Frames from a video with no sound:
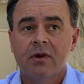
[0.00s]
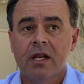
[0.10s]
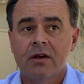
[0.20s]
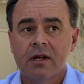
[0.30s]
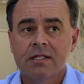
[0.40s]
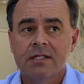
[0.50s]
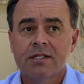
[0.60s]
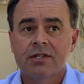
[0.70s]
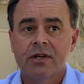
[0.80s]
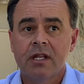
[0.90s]
Right across the
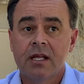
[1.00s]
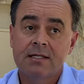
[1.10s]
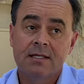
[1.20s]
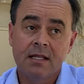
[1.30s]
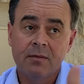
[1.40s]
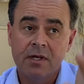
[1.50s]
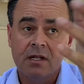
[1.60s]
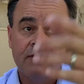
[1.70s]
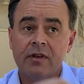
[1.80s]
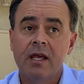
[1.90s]
street. It's in the
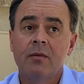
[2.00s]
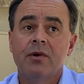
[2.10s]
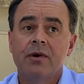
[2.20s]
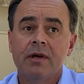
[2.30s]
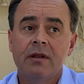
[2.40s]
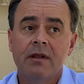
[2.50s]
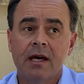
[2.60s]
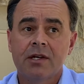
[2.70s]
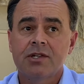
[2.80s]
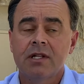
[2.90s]
middle of a neighborhood,
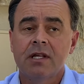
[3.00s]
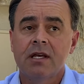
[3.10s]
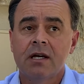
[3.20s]
actually.